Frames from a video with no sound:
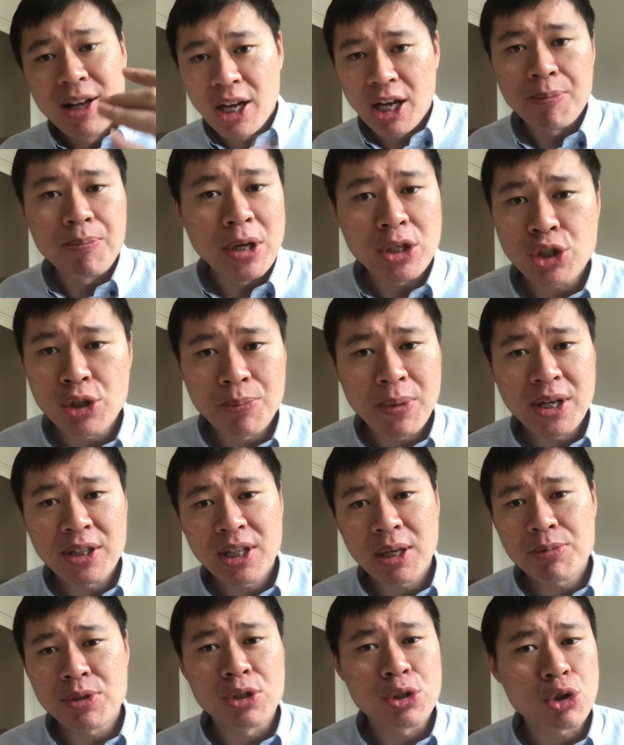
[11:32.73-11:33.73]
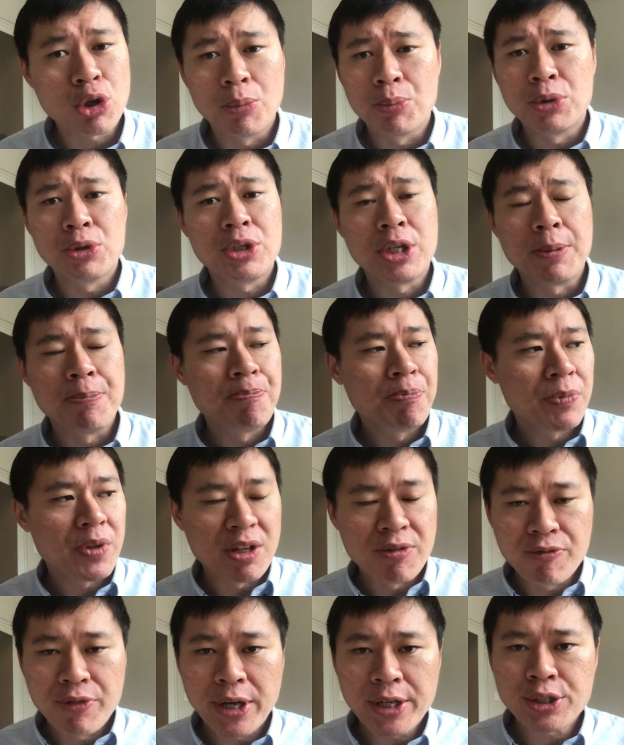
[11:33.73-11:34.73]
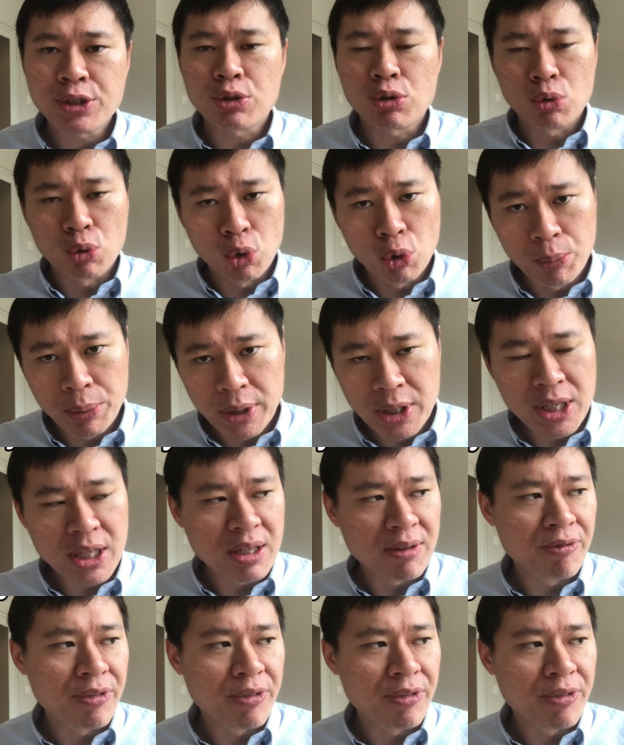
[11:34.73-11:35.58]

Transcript: I've mentioned many times in this community, invest globally,